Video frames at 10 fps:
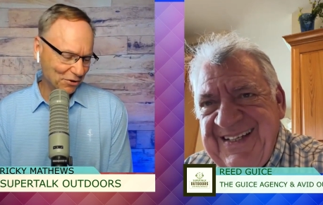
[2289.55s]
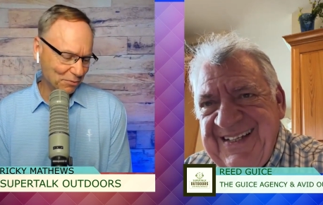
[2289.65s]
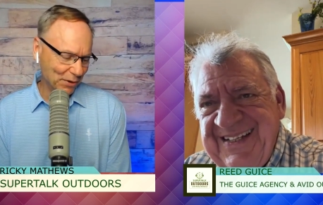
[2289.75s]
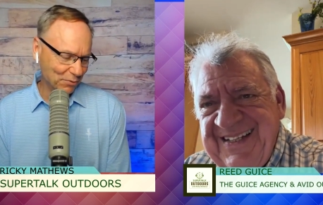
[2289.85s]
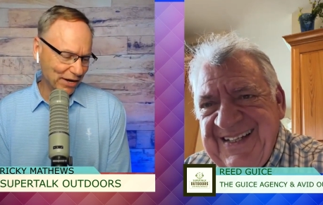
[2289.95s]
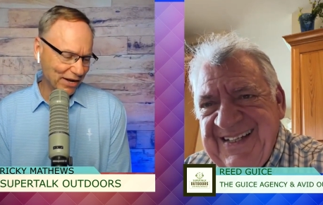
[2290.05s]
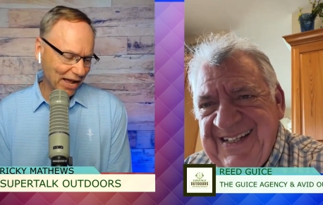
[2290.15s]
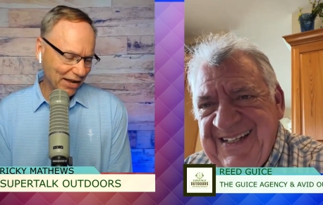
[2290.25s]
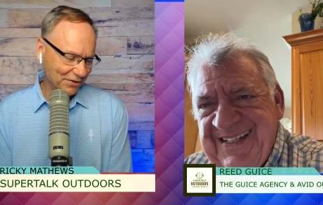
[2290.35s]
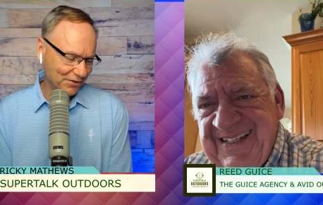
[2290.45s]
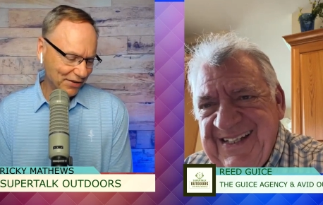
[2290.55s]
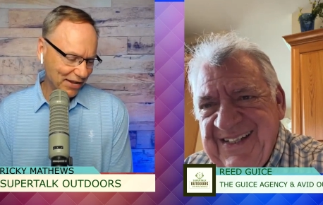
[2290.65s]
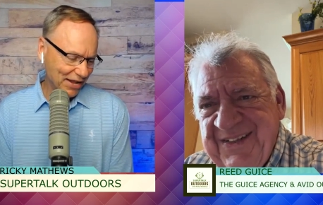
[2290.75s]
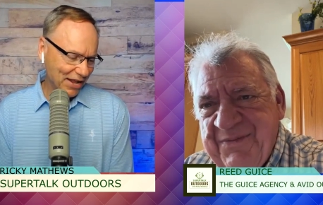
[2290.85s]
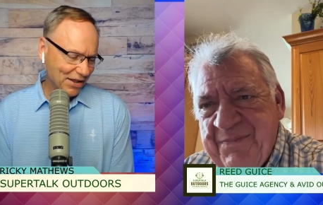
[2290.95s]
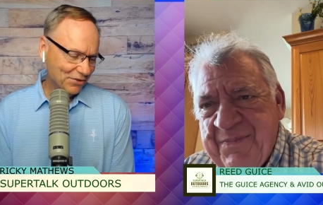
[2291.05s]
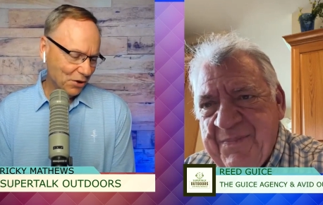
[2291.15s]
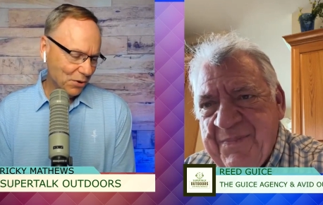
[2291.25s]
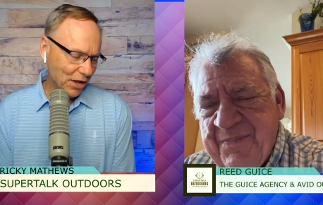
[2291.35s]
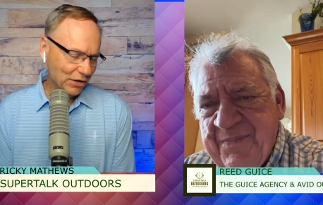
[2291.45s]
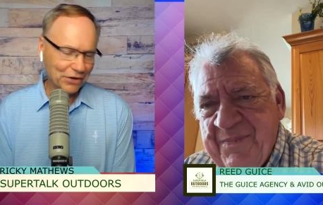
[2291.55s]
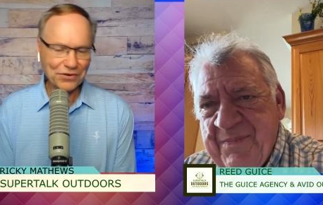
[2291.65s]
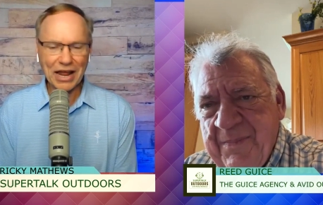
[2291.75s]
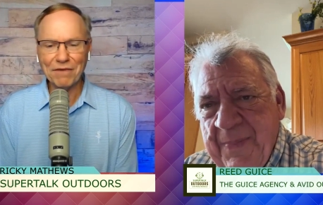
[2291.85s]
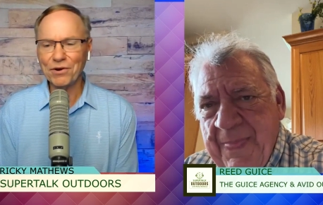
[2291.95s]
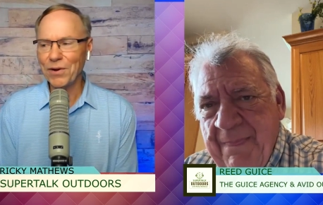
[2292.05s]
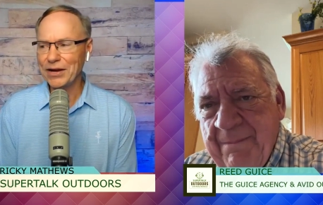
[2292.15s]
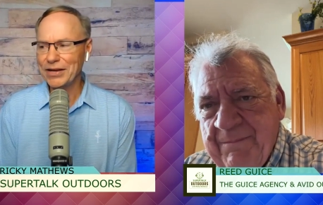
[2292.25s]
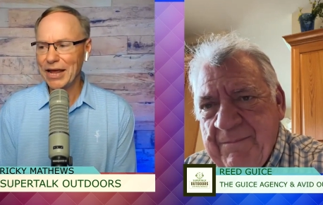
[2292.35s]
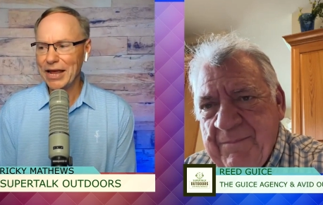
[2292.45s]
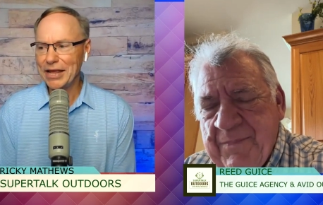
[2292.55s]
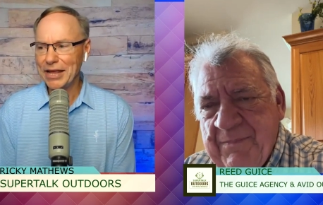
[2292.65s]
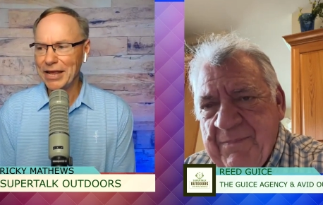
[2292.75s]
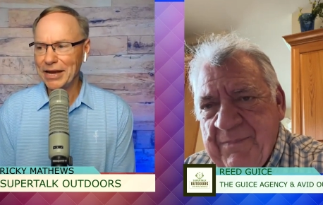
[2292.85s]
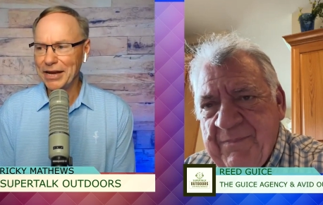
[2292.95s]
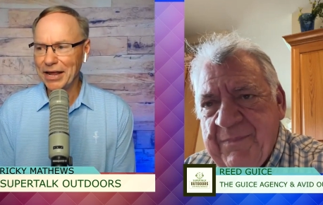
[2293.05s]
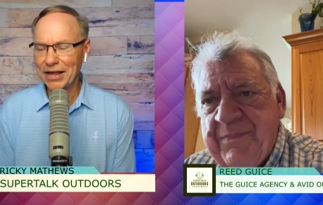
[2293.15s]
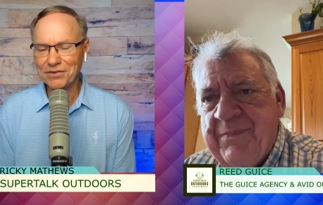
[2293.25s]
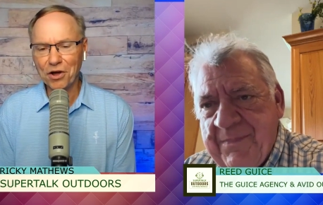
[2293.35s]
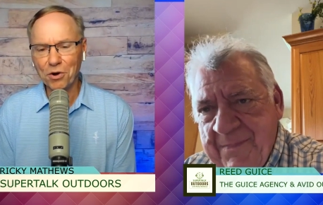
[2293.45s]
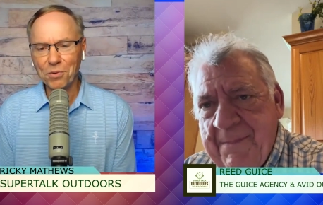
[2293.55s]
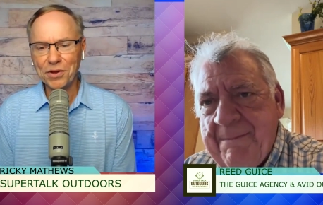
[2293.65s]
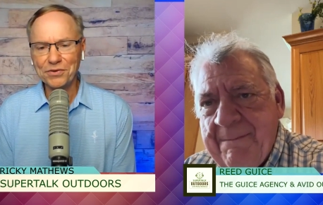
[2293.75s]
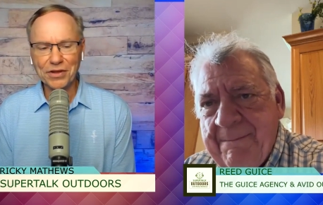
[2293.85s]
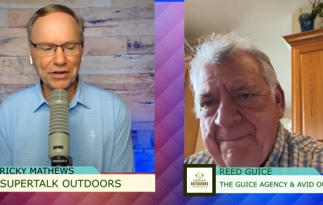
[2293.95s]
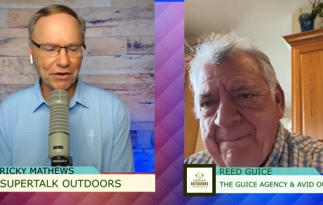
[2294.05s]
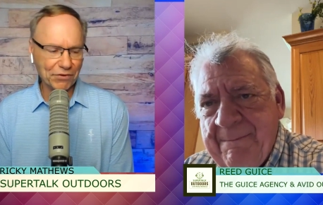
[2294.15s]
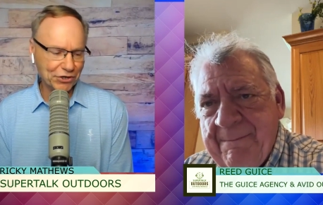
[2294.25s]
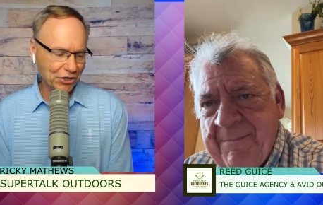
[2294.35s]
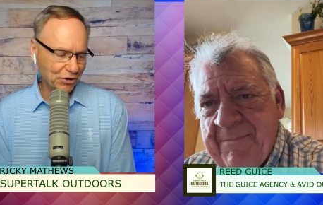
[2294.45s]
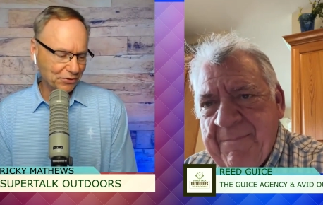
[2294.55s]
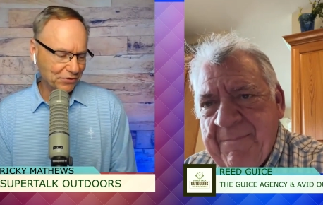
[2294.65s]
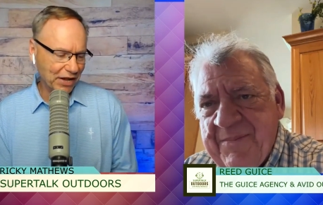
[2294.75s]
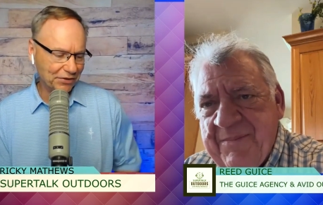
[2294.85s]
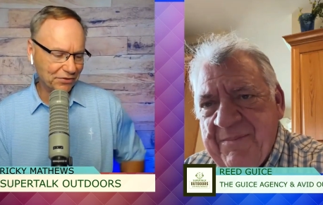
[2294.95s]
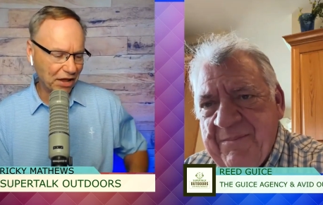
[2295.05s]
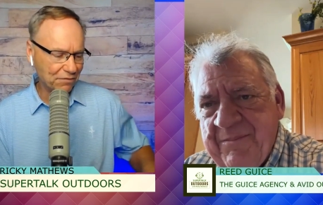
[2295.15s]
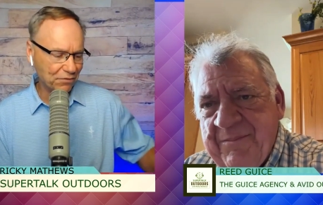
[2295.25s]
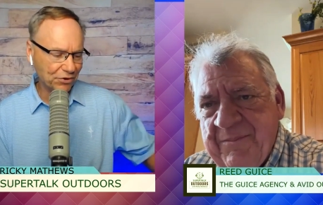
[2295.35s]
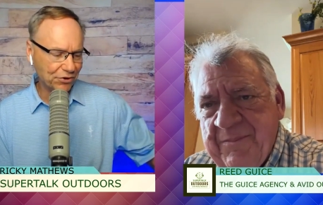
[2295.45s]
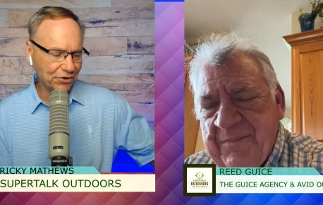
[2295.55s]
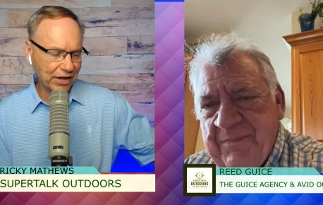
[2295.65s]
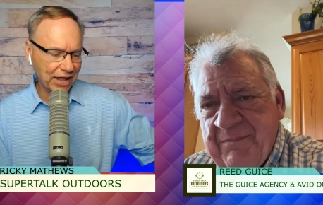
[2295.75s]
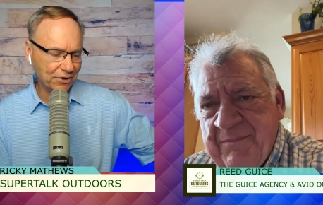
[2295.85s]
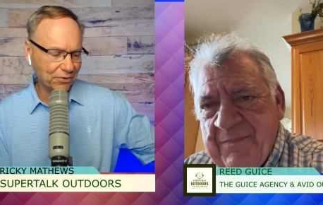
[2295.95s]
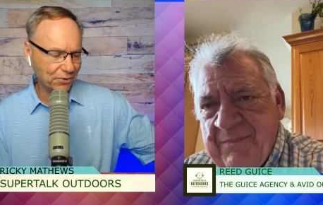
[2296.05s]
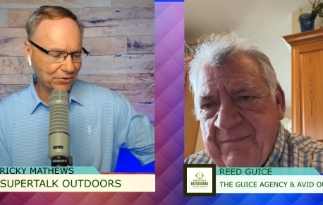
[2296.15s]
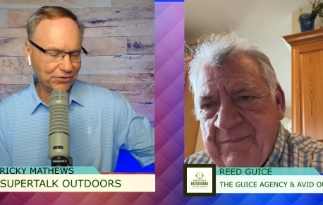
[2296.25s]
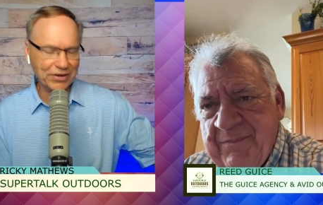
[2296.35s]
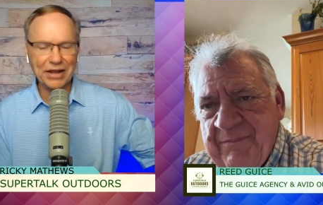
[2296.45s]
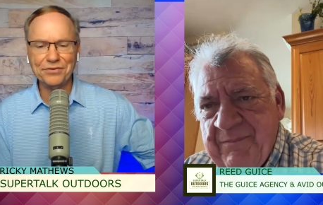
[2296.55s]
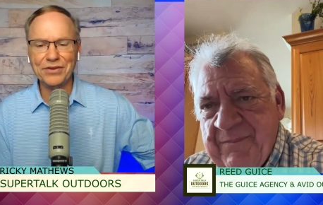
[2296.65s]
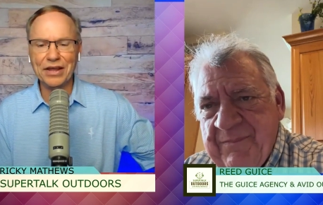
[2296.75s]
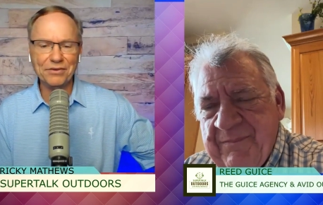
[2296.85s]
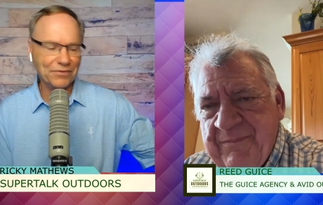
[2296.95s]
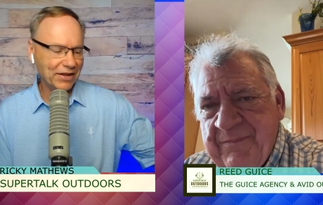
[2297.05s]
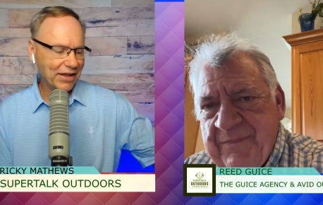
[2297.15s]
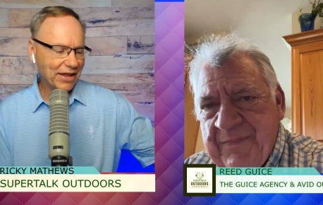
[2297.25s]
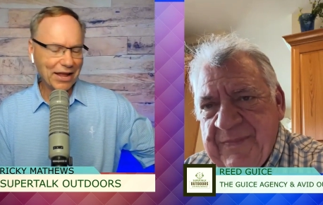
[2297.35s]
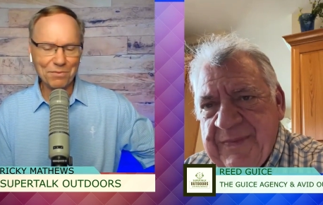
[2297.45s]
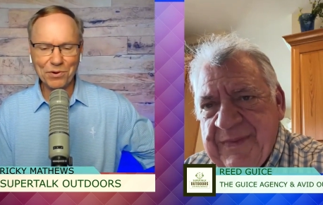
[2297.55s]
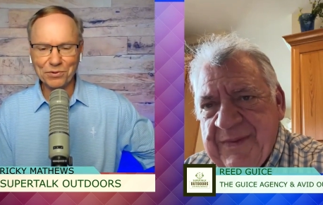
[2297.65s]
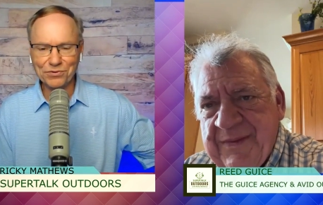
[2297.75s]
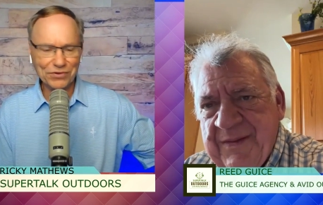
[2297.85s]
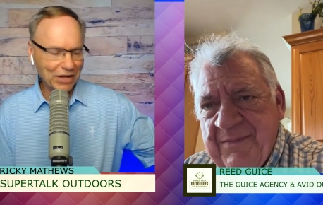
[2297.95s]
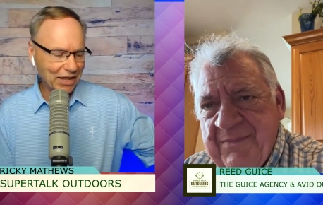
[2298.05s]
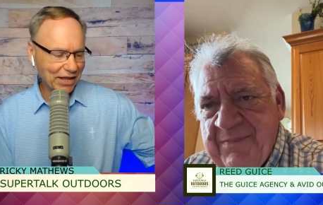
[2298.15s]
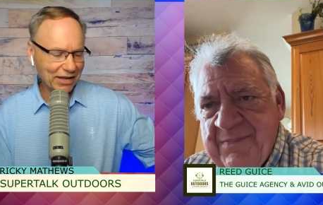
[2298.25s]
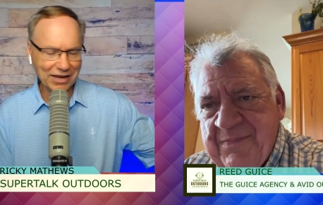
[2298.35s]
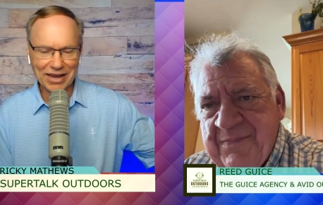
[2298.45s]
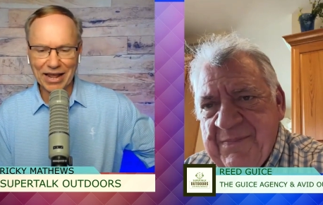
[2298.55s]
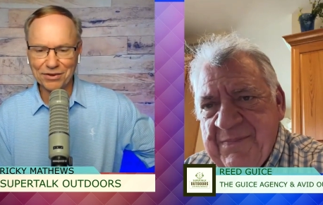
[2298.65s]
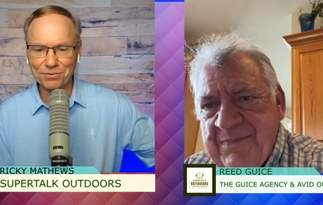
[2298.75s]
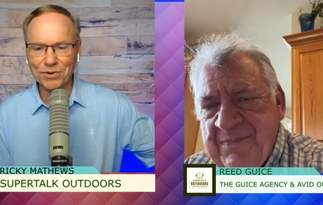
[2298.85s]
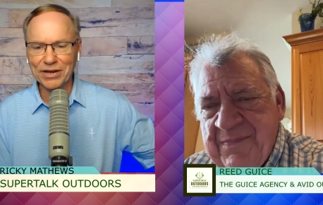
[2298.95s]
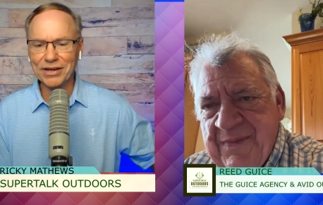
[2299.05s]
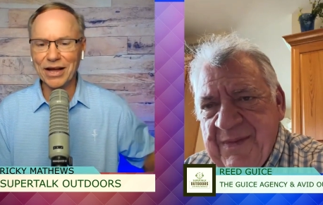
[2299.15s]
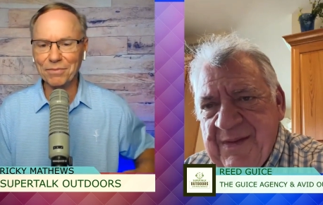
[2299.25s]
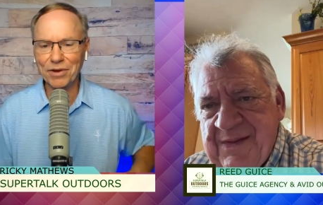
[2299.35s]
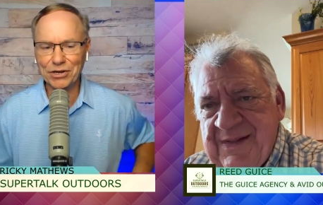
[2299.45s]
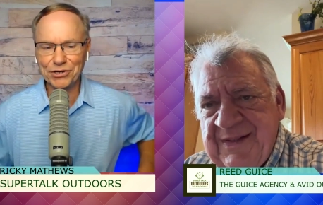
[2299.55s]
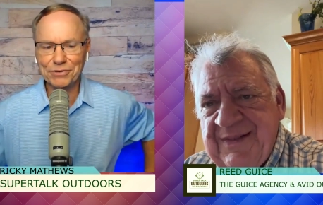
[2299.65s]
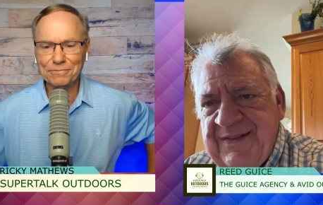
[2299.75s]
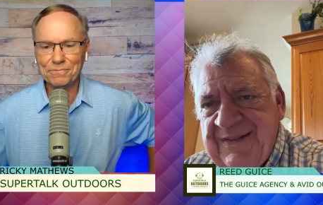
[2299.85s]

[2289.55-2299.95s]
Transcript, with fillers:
Speaker 1: has been Reed Guice. So, uh, listen, have a great day. And uh, as I always end every show, stay safe when you're in the outdoors. Stay safe. And we will see you next week. God bless you.